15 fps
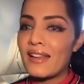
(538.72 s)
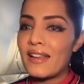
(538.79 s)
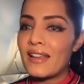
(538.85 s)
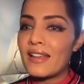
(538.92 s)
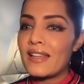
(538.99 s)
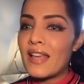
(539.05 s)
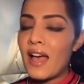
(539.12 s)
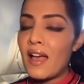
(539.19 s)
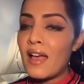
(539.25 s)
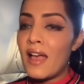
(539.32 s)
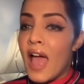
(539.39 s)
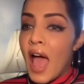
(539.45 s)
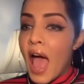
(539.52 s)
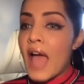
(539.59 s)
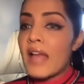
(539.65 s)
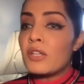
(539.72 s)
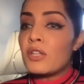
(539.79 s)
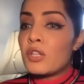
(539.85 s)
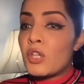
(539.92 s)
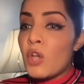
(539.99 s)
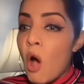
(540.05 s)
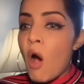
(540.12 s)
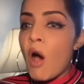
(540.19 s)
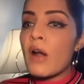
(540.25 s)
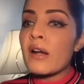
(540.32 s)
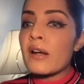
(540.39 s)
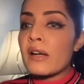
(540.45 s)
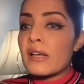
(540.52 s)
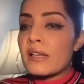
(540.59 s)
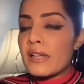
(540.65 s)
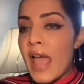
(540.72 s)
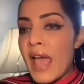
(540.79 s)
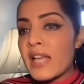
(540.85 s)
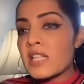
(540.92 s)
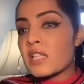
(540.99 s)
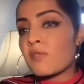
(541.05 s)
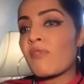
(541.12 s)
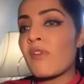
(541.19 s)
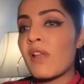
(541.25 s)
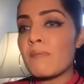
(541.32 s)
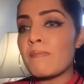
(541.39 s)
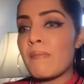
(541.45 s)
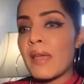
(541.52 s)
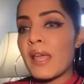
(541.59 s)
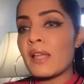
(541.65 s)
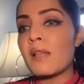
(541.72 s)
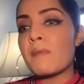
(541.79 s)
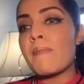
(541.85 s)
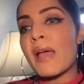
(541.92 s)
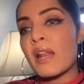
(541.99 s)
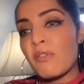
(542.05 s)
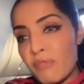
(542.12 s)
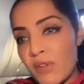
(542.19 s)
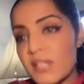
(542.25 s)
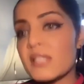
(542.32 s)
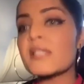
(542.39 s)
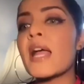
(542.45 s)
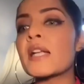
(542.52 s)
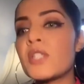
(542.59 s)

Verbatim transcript: yeah and your next film may the benefits that